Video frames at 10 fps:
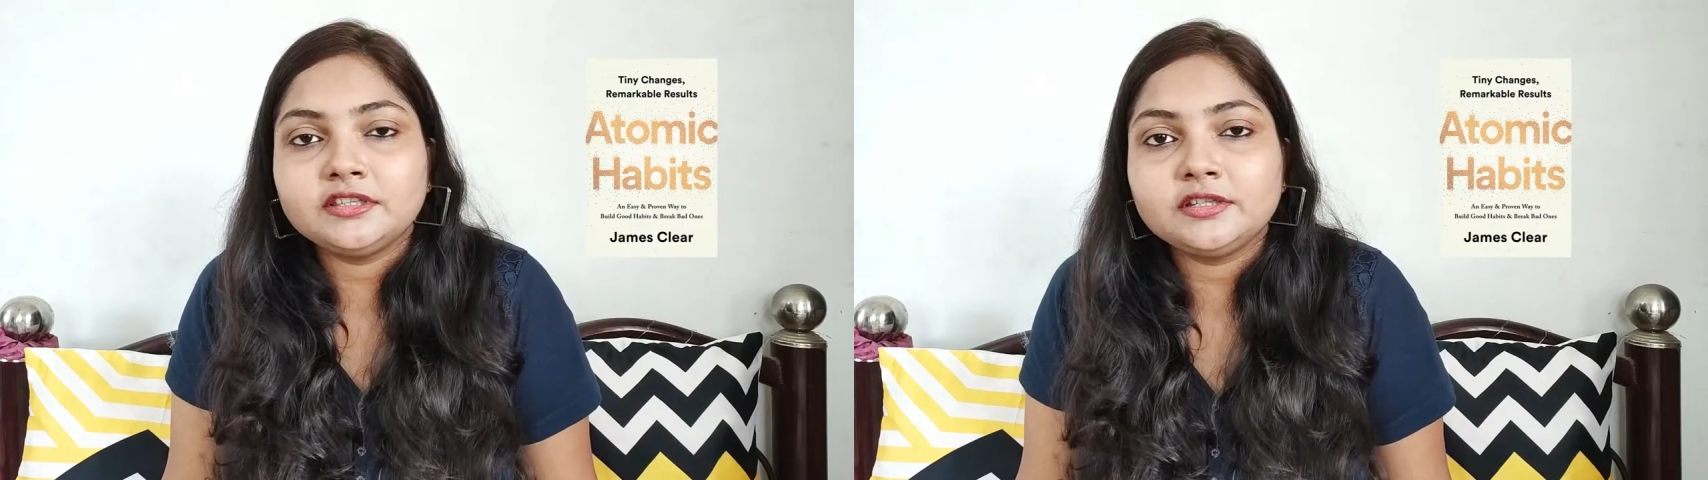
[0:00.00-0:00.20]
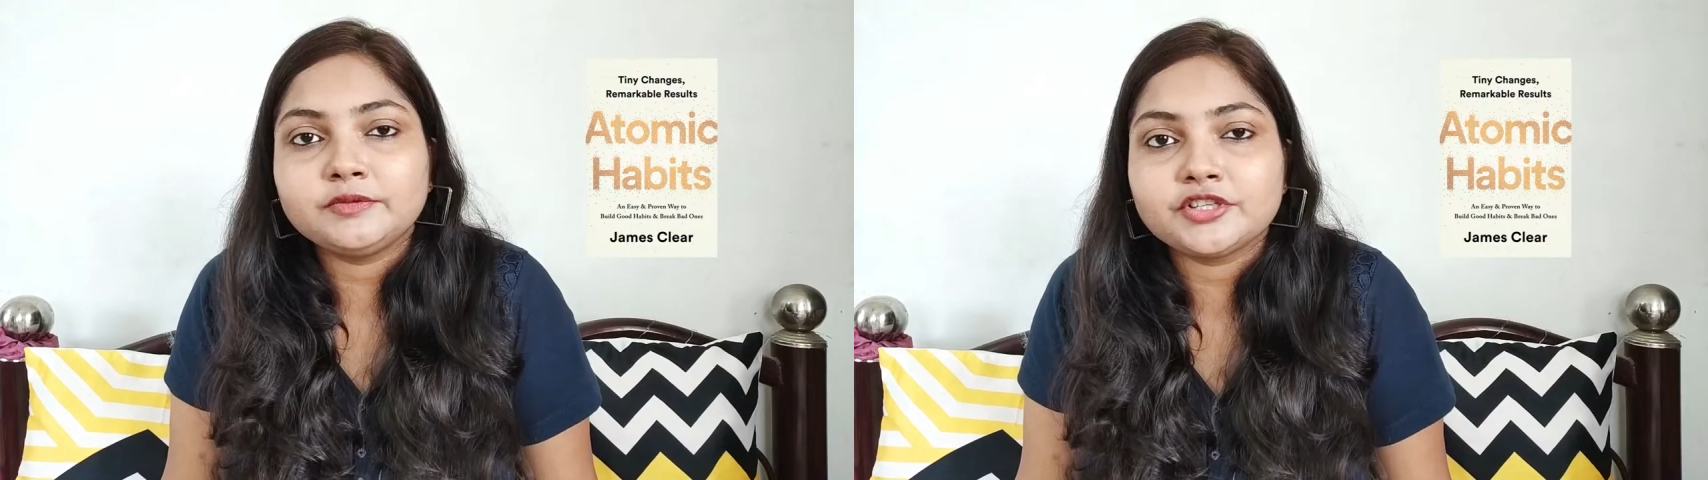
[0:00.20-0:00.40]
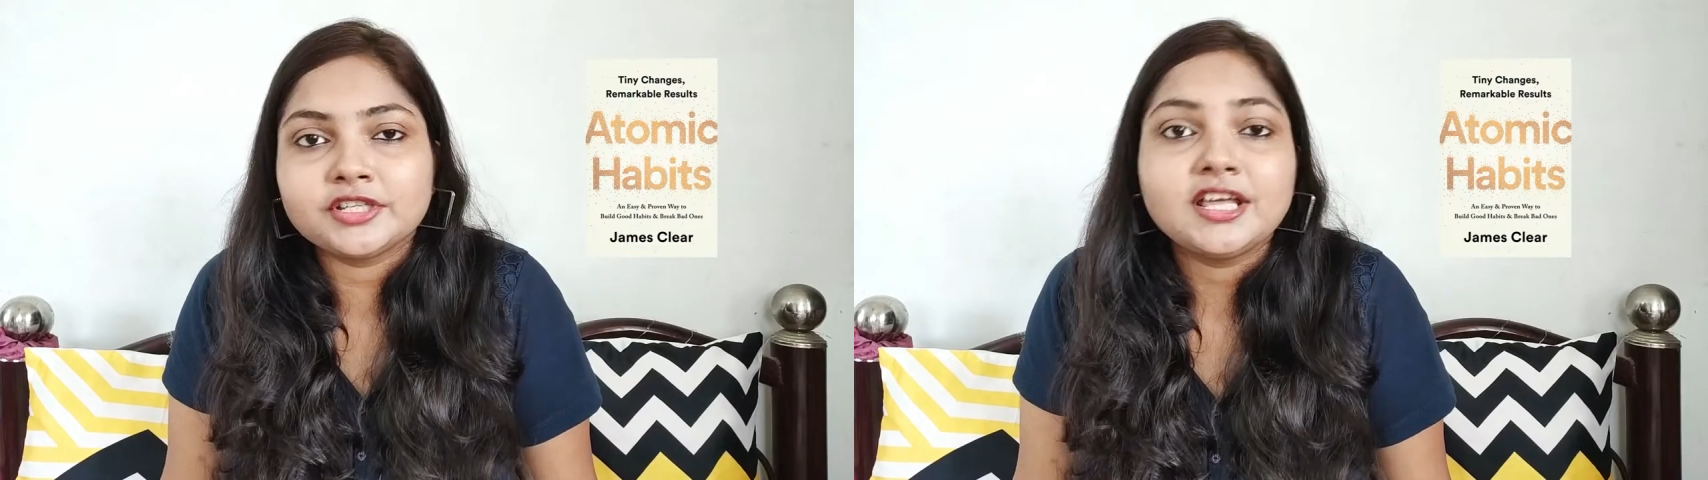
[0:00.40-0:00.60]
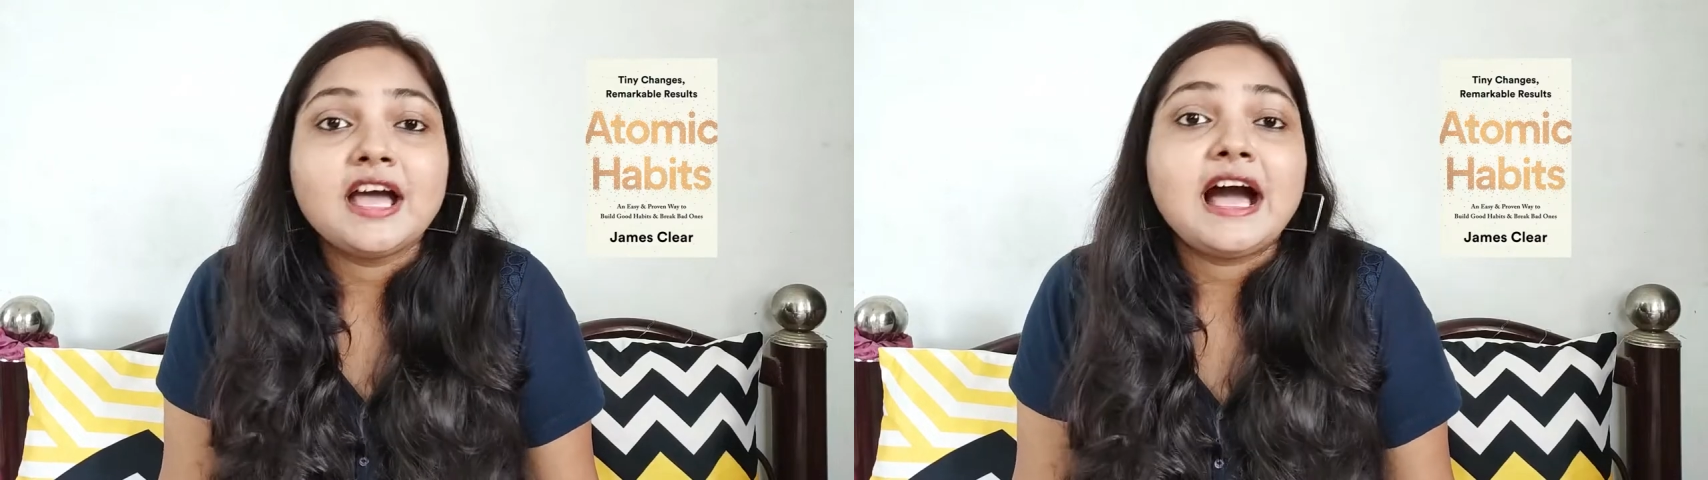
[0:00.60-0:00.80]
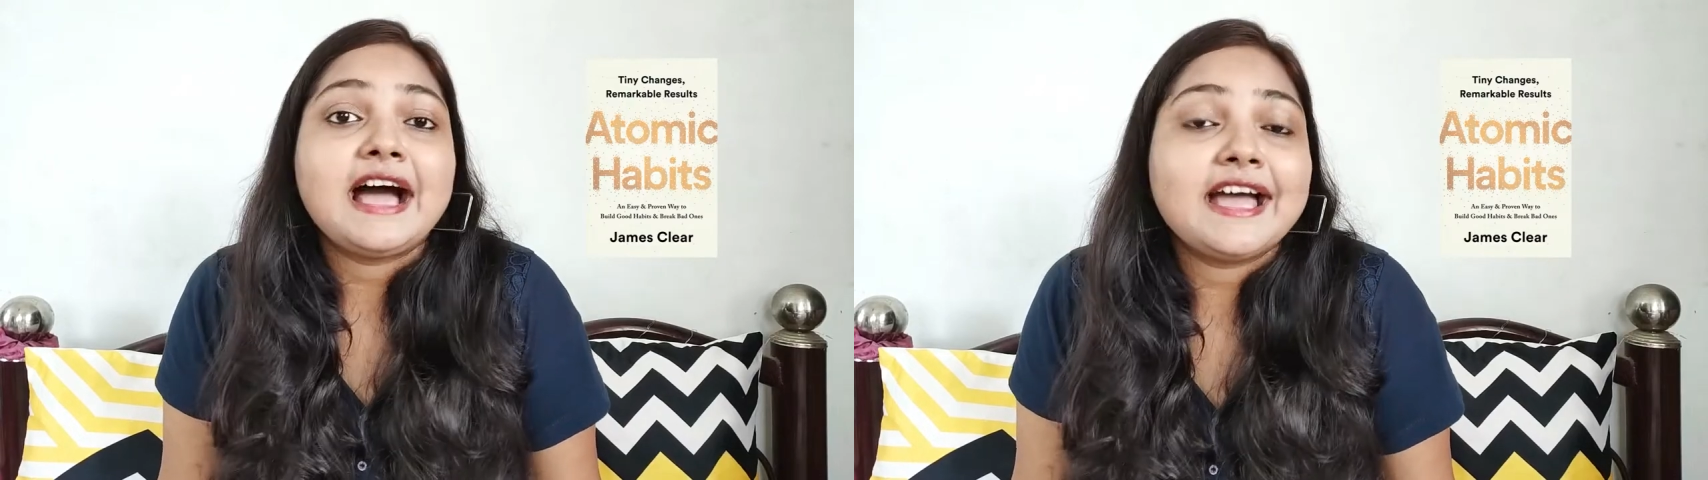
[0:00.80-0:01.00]
healthy person,
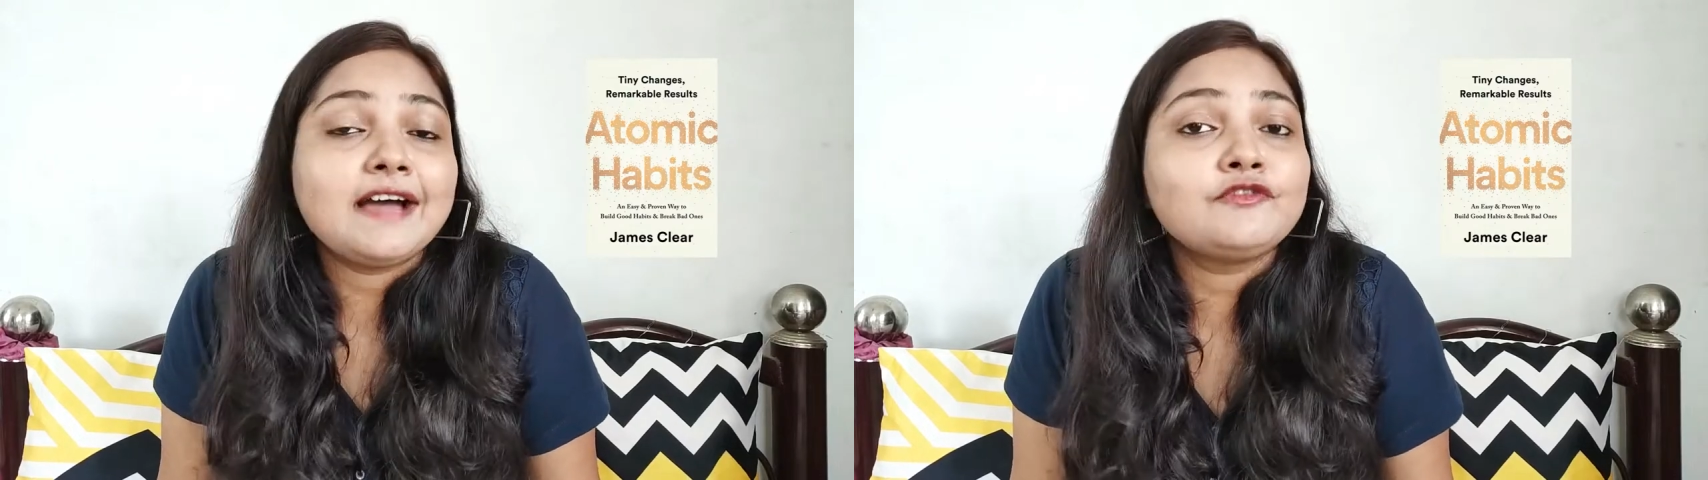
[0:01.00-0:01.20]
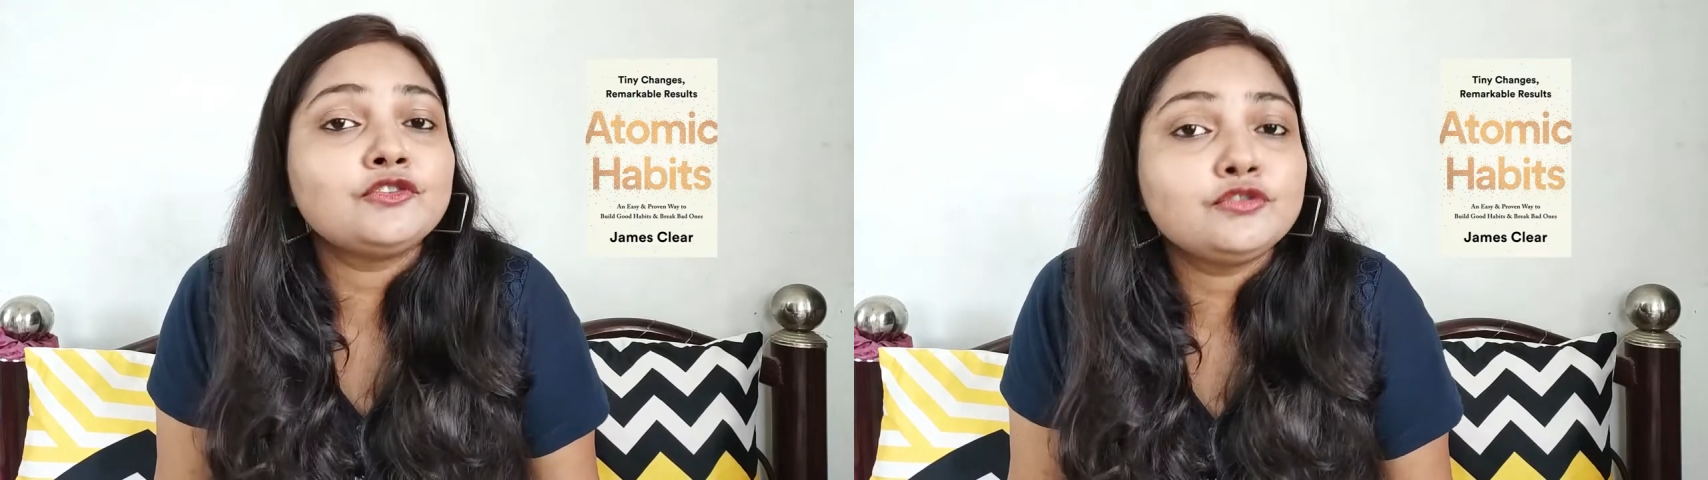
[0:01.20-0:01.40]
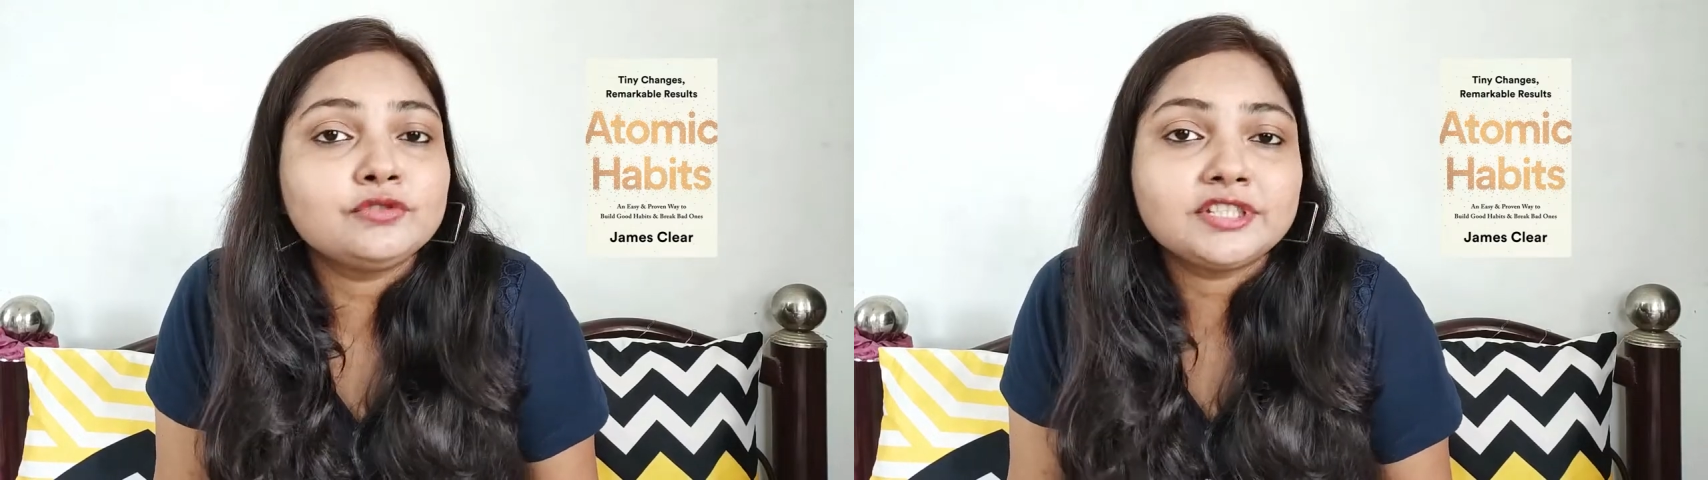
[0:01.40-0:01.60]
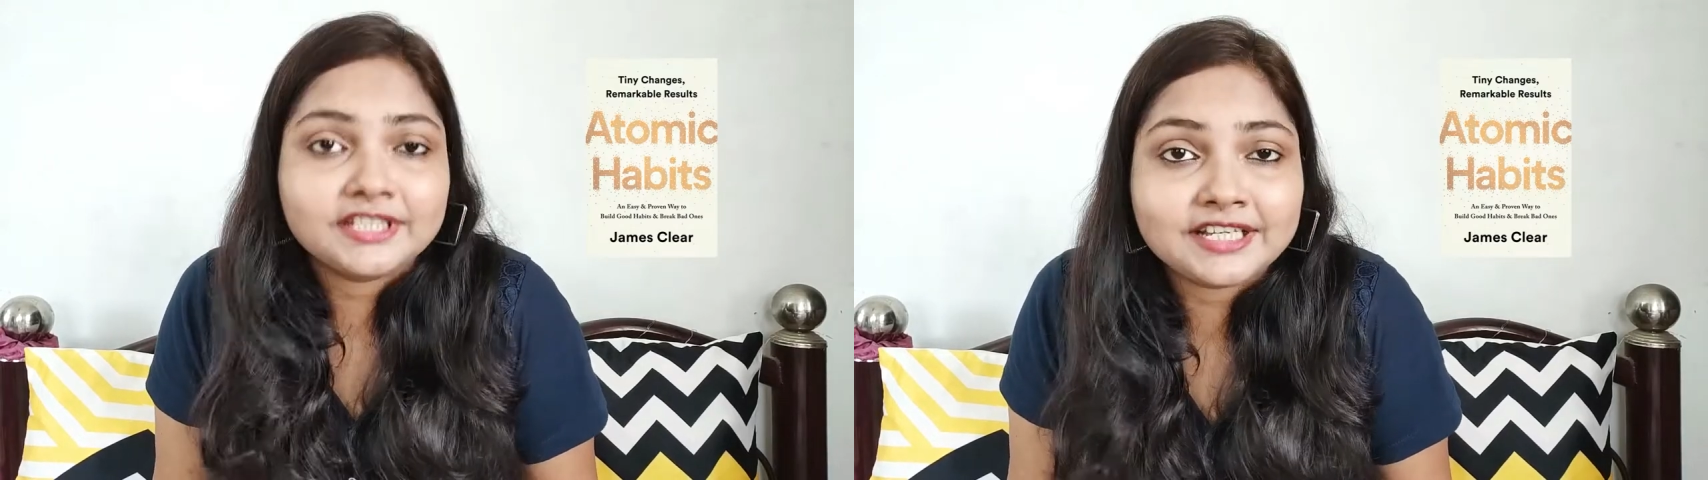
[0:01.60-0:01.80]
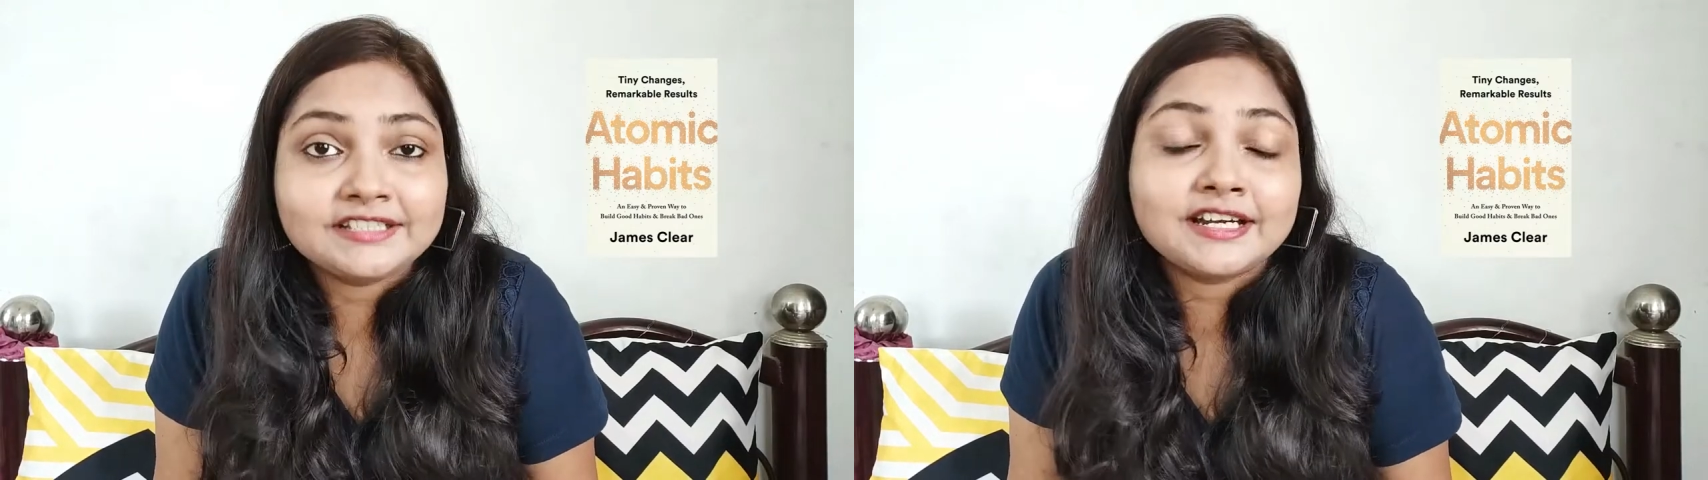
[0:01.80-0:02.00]
I have to do the things